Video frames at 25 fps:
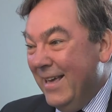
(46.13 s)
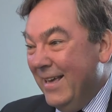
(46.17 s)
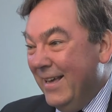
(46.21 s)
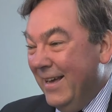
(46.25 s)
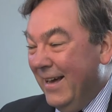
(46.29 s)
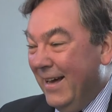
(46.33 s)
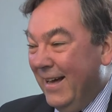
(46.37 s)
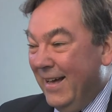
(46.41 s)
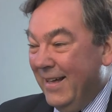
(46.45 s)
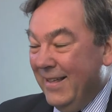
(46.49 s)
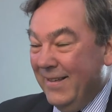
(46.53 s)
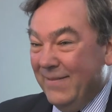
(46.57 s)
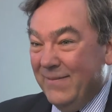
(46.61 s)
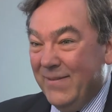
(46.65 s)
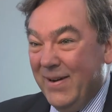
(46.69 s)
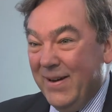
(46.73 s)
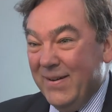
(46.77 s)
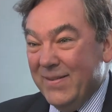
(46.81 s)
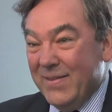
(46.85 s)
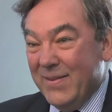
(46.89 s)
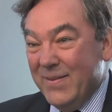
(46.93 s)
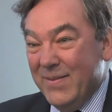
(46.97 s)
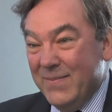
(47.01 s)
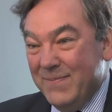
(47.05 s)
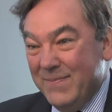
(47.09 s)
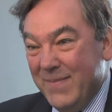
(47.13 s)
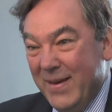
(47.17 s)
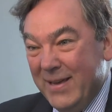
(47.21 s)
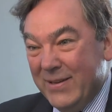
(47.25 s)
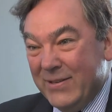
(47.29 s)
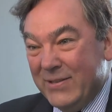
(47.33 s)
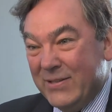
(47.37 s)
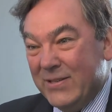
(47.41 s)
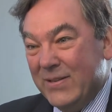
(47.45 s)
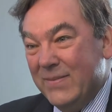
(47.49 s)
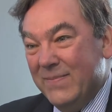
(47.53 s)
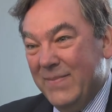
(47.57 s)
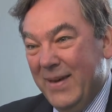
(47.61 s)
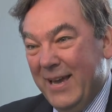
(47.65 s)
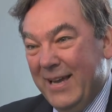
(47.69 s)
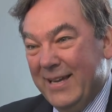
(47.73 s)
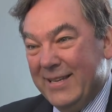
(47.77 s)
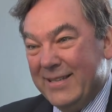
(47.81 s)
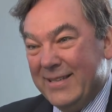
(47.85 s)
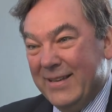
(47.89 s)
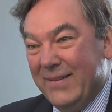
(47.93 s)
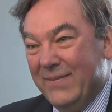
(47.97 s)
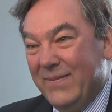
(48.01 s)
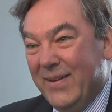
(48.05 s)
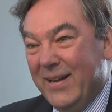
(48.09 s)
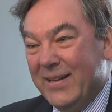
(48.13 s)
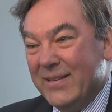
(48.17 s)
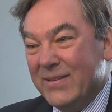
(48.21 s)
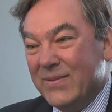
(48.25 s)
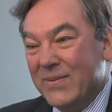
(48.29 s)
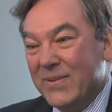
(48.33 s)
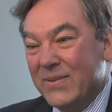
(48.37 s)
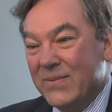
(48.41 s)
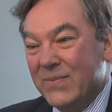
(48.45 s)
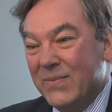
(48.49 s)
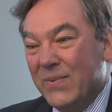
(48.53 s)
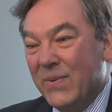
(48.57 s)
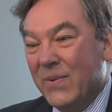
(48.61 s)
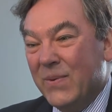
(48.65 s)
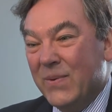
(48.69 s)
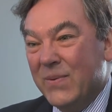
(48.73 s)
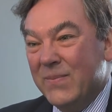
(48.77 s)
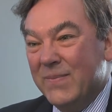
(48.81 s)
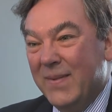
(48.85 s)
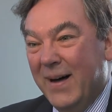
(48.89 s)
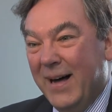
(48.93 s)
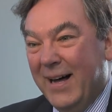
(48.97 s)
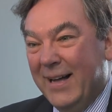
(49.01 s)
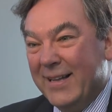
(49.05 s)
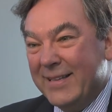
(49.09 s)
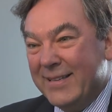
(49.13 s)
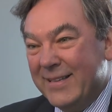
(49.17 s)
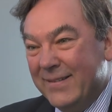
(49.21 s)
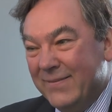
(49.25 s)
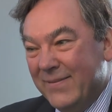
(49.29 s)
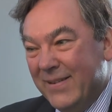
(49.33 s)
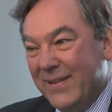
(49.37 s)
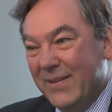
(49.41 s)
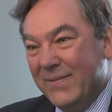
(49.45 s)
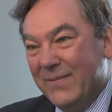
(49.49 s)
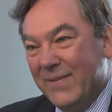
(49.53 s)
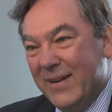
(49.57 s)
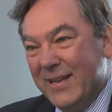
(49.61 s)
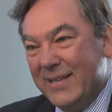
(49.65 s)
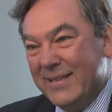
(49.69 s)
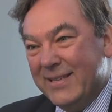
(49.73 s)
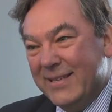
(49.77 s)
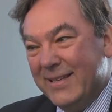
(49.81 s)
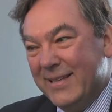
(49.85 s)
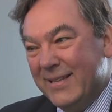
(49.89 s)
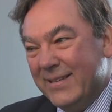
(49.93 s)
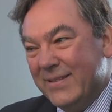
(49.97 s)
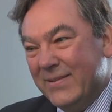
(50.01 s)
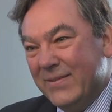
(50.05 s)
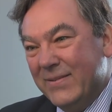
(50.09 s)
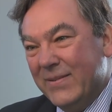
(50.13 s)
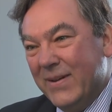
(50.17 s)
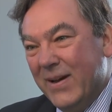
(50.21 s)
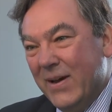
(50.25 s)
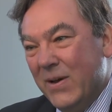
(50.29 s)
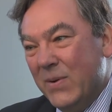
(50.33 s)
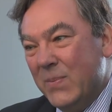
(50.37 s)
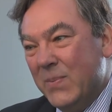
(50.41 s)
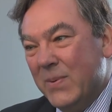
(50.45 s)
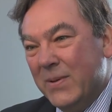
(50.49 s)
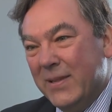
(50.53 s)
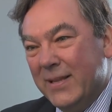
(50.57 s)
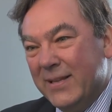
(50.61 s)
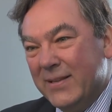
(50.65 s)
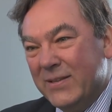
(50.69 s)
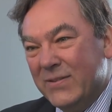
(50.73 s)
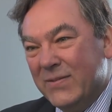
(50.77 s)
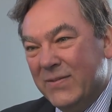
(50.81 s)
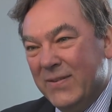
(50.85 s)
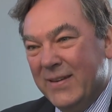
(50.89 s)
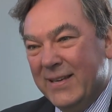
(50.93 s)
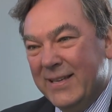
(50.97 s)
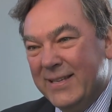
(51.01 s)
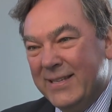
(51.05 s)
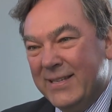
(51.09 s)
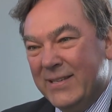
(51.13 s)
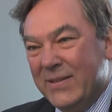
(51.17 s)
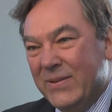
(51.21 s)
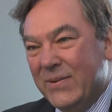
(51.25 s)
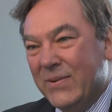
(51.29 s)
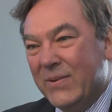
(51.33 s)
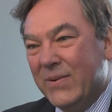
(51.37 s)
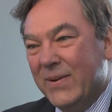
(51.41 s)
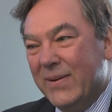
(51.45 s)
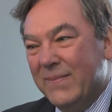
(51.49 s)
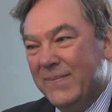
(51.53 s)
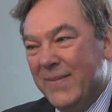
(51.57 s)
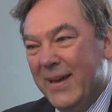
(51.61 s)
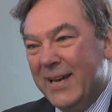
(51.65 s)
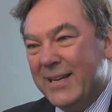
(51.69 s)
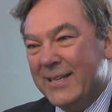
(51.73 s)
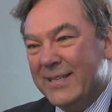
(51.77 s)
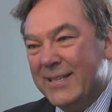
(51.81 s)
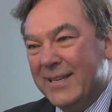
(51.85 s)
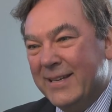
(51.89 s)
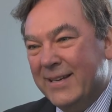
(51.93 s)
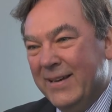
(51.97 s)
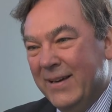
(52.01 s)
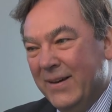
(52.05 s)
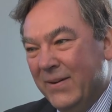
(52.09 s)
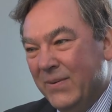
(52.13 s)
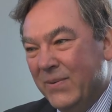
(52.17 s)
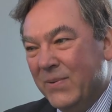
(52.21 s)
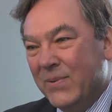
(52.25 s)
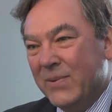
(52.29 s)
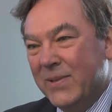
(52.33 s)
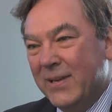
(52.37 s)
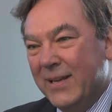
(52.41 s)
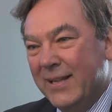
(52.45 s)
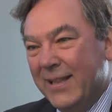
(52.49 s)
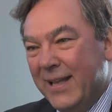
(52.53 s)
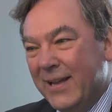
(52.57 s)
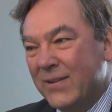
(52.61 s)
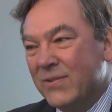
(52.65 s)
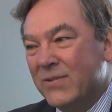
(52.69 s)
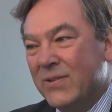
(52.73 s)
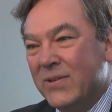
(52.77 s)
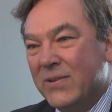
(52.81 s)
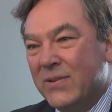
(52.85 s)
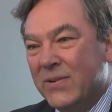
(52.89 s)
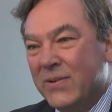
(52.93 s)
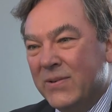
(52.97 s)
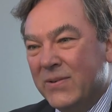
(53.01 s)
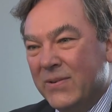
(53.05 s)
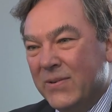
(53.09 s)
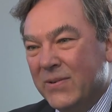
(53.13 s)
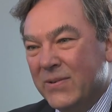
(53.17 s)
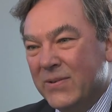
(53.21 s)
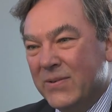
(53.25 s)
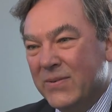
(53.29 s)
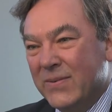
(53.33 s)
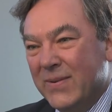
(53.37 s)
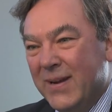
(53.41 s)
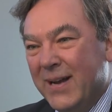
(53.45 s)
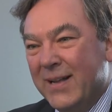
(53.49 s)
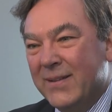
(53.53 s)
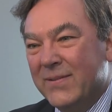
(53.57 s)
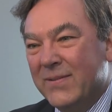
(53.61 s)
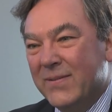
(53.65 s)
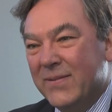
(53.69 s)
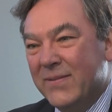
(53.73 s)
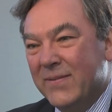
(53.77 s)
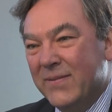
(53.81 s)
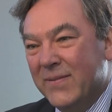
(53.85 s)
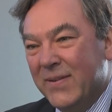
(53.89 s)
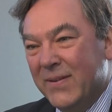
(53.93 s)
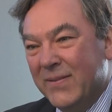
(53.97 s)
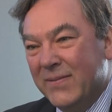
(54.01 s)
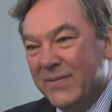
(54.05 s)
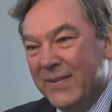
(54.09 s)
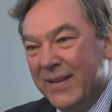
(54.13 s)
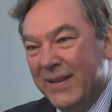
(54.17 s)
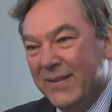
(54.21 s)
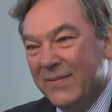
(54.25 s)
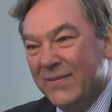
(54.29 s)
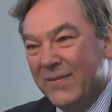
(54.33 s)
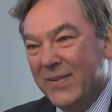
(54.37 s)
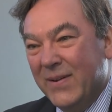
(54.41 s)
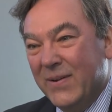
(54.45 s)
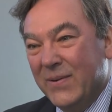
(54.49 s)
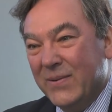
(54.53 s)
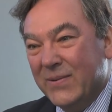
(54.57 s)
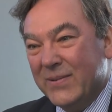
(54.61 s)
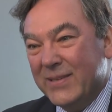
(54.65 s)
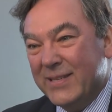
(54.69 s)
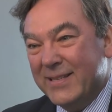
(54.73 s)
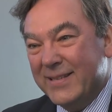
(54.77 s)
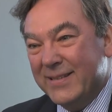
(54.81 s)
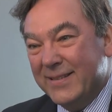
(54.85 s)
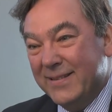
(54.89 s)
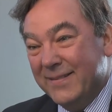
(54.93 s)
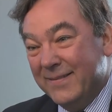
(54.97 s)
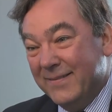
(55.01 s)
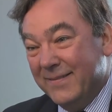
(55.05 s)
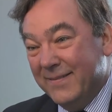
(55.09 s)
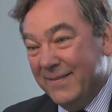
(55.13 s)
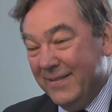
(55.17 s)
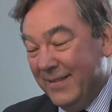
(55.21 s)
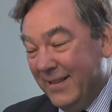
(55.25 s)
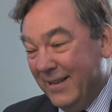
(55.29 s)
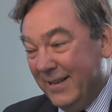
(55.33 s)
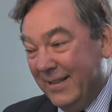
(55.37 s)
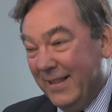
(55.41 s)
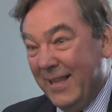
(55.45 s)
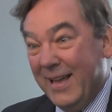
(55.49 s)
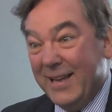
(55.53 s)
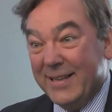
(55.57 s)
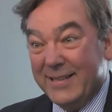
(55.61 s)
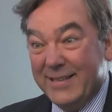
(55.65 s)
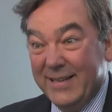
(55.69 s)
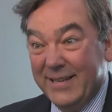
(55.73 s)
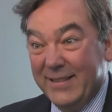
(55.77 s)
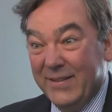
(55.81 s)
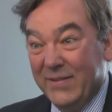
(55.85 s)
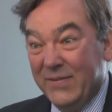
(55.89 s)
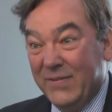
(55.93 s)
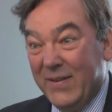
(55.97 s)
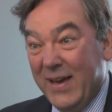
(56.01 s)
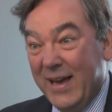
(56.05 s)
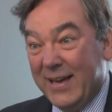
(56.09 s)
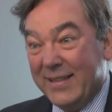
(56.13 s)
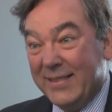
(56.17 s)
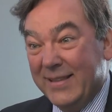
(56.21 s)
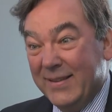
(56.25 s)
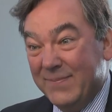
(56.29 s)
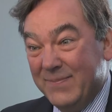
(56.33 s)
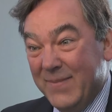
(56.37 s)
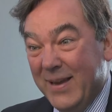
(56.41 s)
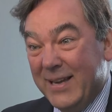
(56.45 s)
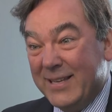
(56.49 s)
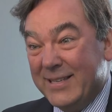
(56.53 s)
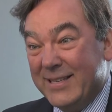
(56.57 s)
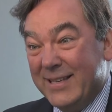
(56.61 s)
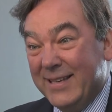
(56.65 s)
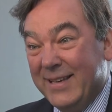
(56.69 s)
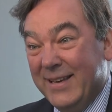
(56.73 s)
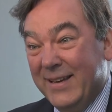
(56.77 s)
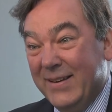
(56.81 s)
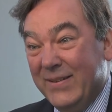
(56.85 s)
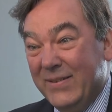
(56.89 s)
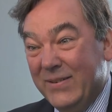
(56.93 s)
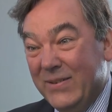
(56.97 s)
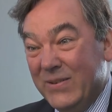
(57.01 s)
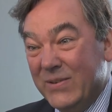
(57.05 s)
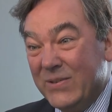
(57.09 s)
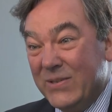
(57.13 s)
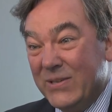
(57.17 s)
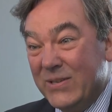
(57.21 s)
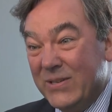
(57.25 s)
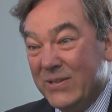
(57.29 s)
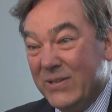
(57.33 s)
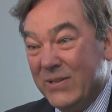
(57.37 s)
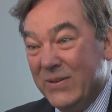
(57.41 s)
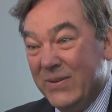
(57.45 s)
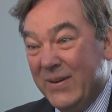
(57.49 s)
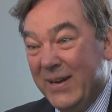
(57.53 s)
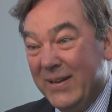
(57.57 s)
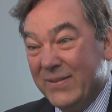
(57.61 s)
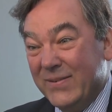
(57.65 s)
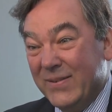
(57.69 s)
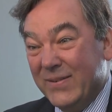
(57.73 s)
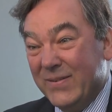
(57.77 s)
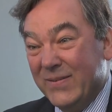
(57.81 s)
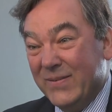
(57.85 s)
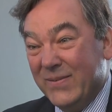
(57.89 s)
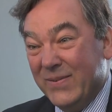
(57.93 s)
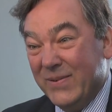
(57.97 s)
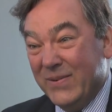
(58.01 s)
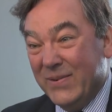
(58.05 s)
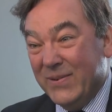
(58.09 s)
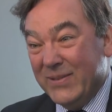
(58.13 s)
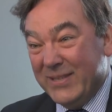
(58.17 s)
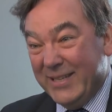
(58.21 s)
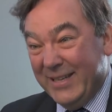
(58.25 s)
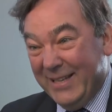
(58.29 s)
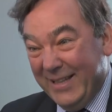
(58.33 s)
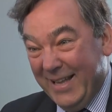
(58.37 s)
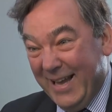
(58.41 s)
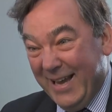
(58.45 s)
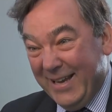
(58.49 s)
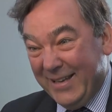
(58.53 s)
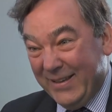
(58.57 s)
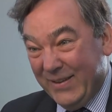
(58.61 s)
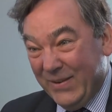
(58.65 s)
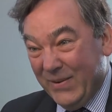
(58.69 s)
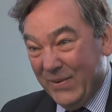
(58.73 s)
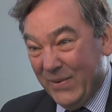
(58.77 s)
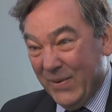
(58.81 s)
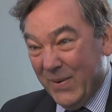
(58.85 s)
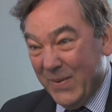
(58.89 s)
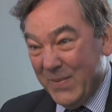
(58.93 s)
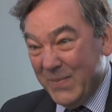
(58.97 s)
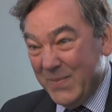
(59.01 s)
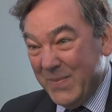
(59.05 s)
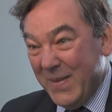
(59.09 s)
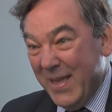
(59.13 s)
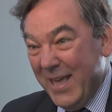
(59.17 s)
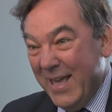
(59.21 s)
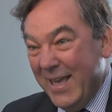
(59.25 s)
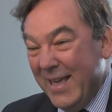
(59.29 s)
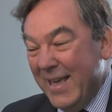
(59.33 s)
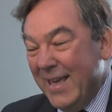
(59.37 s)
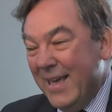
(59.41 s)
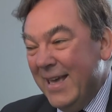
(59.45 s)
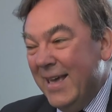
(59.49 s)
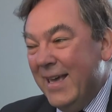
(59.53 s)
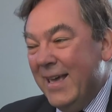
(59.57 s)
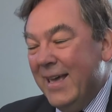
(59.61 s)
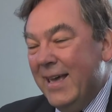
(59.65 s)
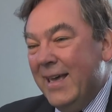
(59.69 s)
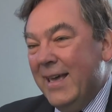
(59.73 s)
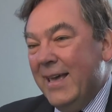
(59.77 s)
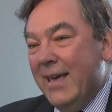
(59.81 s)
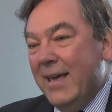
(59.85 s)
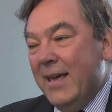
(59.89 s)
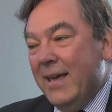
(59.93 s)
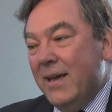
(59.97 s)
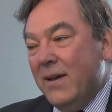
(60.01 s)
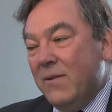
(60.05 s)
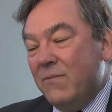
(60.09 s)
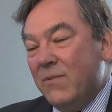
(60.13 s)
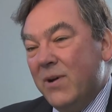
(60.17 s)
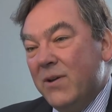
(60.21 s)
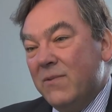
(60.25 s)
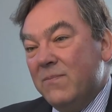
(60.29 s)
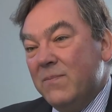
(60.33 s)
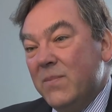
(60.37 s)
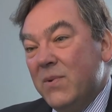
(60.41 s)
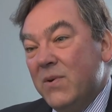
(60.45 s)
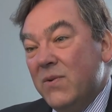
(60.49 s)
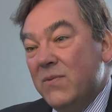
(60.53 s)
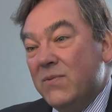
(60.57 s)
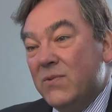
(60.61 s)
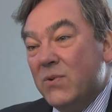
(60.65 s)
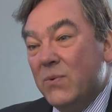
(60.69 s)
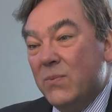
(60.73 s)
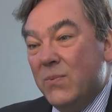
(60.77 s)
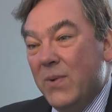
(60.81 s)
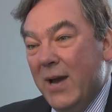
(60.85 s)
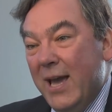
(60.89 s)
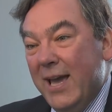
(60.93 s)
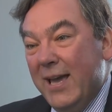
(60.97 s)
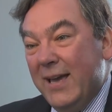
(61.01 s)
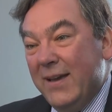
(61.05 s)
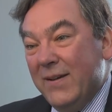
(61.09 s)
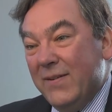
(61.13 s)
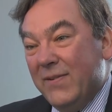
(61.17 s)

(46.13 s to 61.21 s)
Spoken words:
One of the most amazing ones was Walmart, when it went in to open its first store in Mexico, all the electrical goods were 115 volts. Neglecting the fact that Mexico uses 240 like Europe. We've moved away